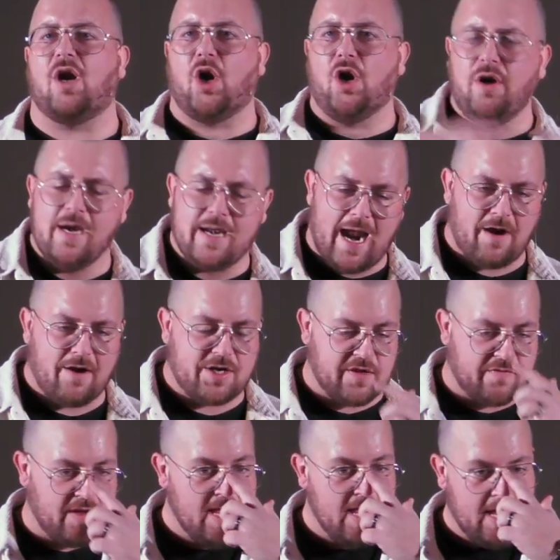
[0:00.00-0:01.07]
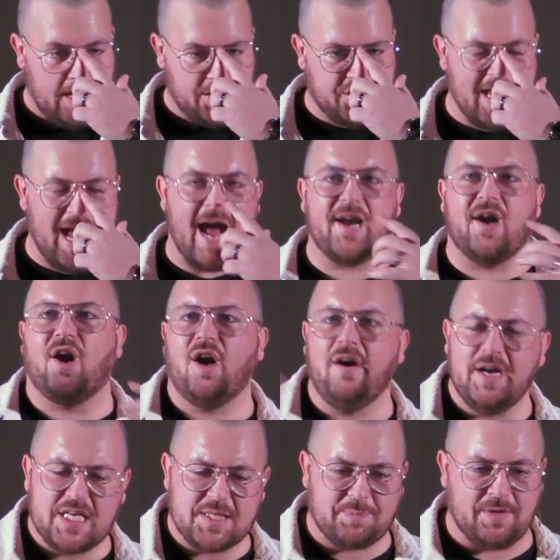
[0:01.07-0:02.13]
her narrative and she had her
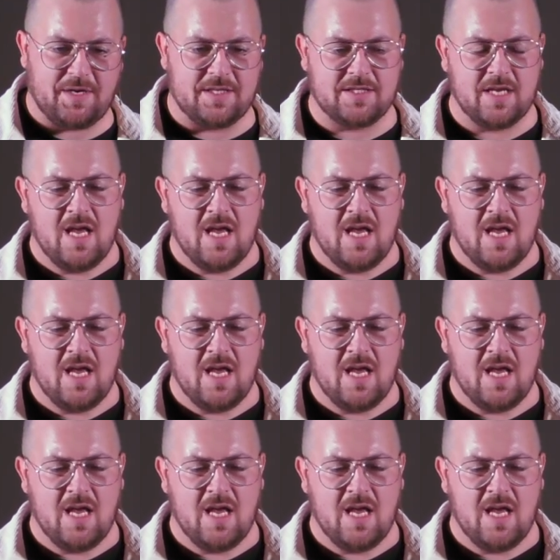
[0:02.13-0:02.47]
experience.